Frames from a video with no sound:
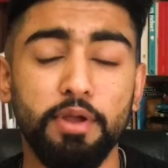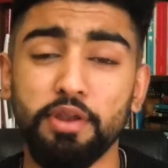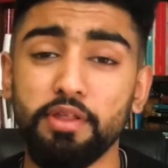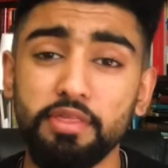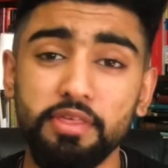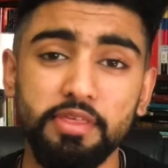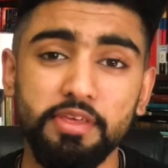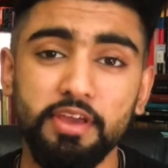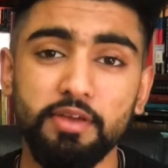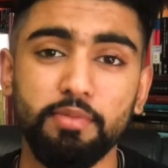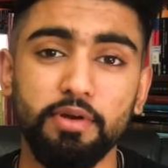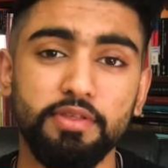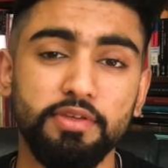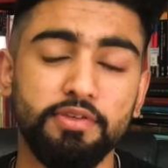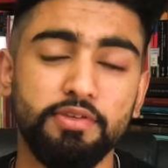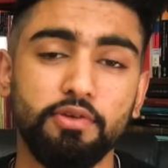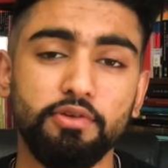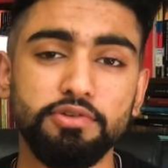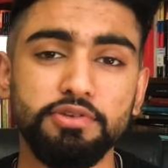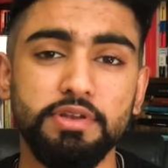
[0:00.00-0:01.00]
Another thing about the
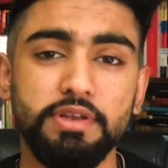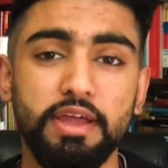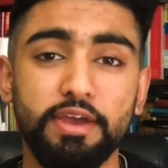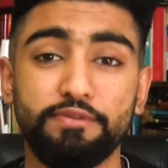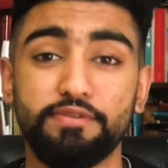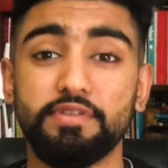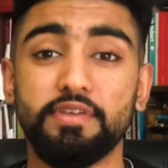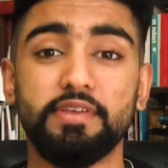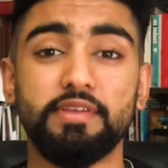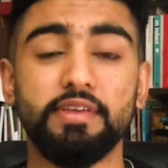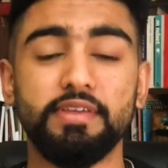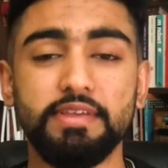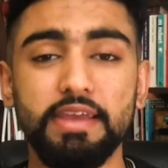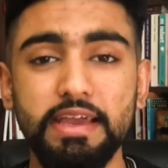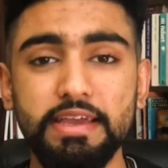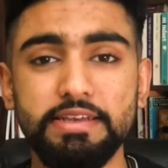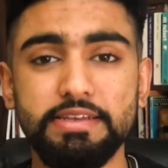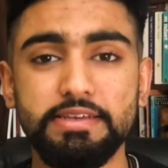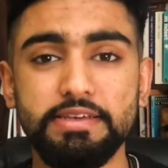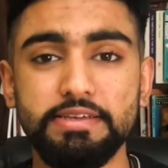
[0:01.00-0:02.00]
social life is the
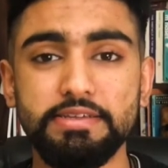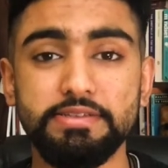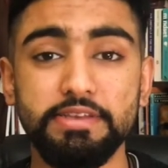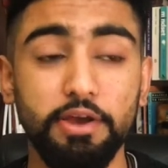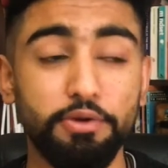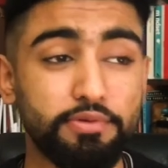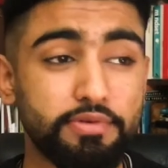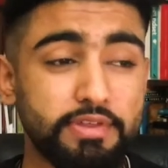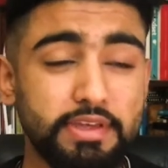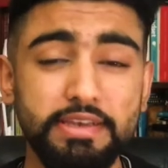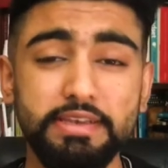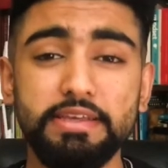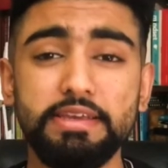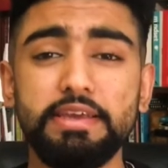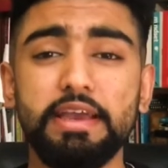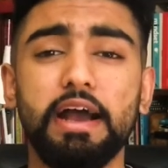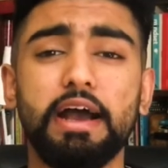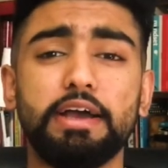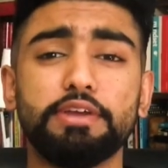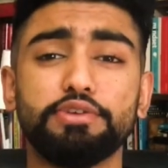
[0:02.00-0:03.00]
societies. Now,
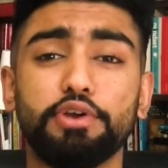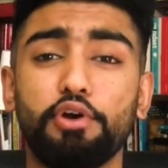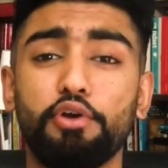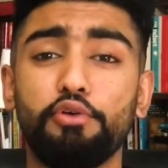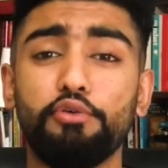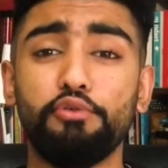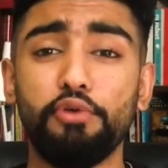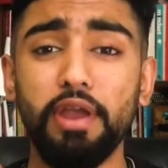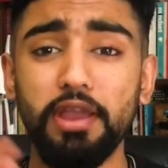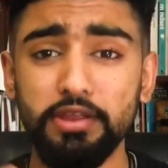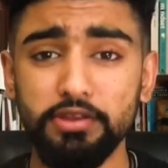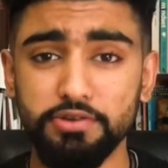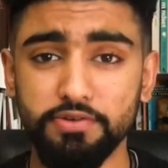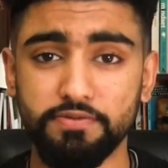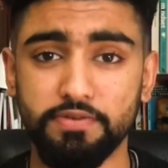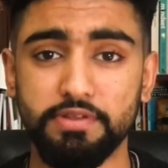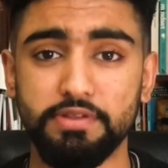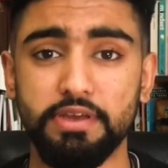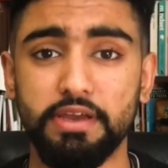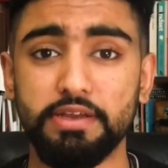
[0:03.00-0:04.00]
City has a range of
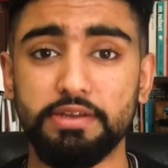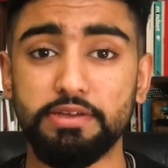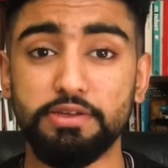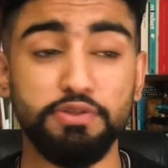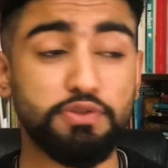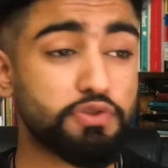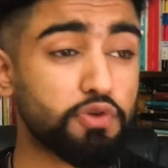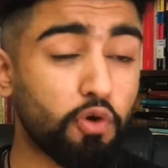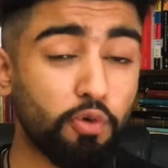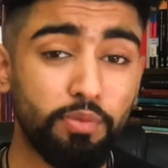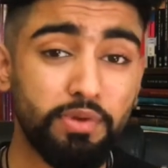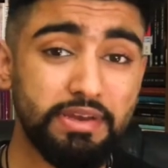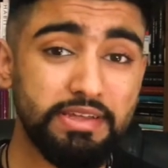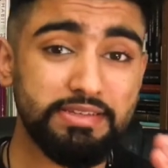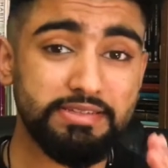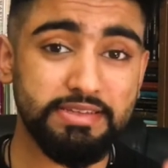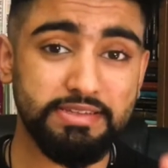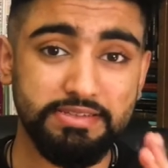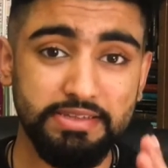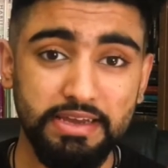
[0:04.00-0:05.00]
societies. So many
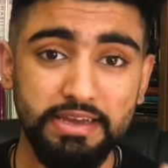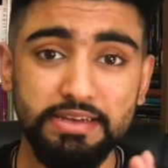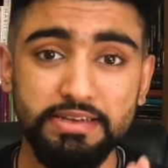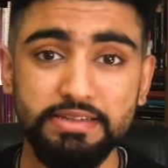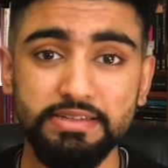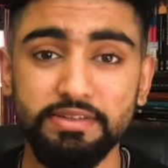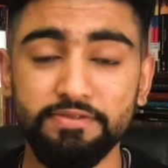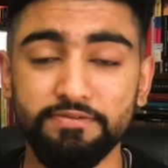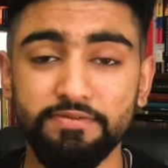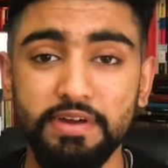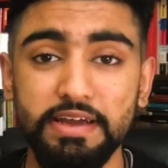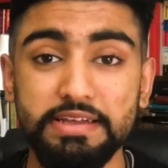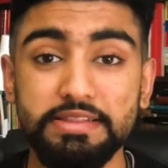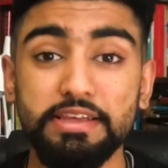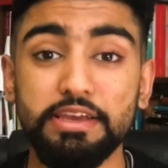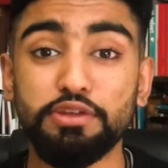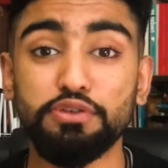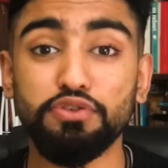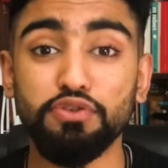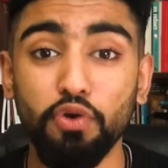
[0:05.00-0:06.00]
societies, in fact,
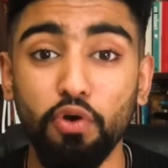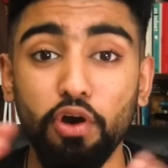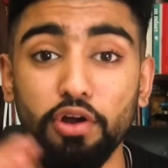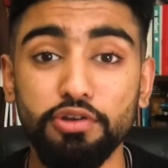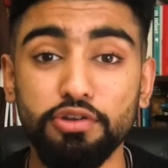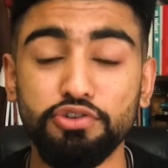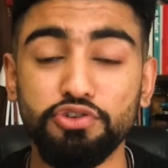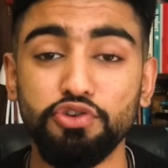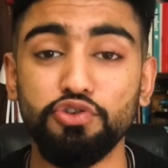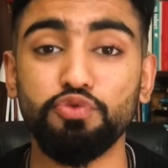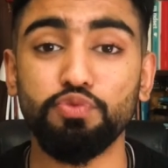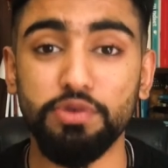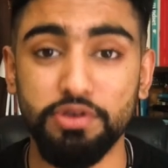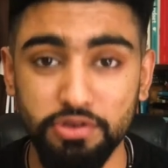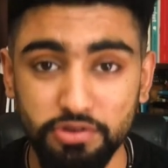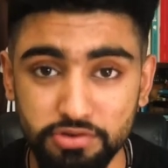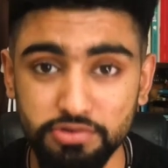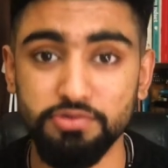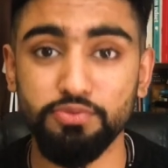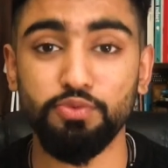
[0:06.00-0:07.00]
that it's so hard to choose
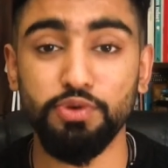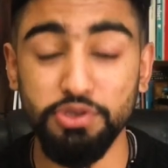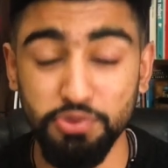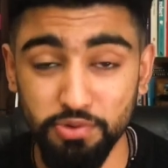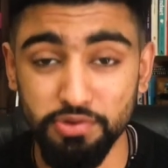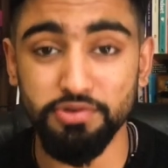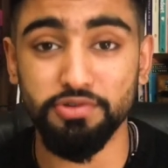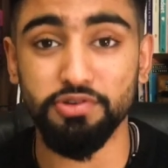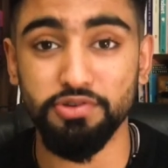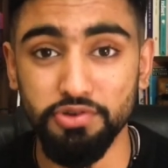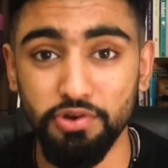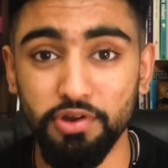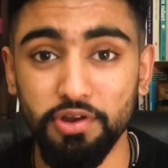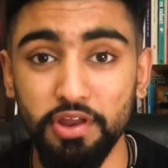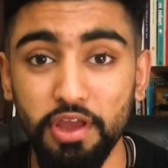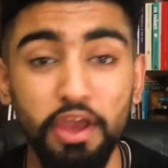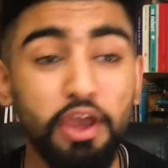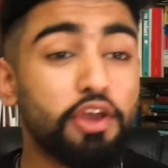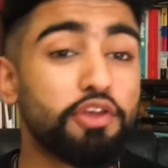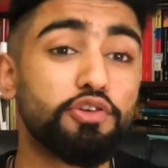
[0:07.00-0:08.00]
which ones to join.
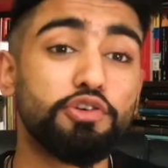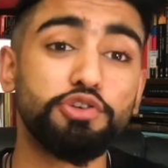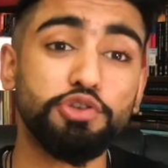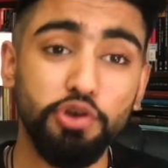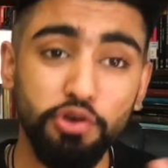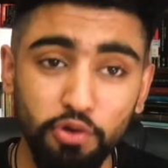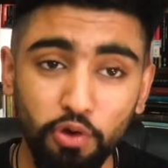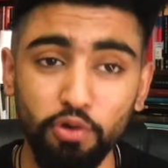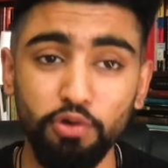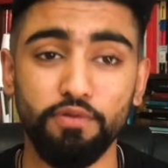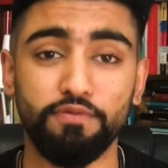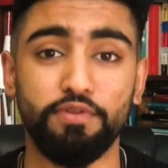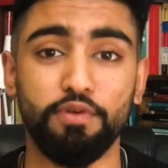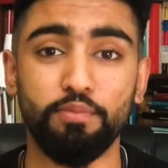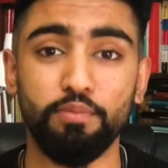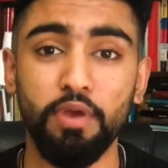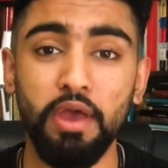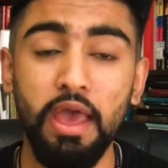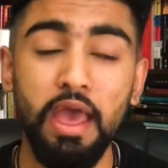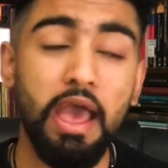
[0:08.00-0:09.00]
So join all of
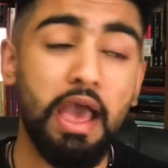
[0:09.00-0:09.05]
them.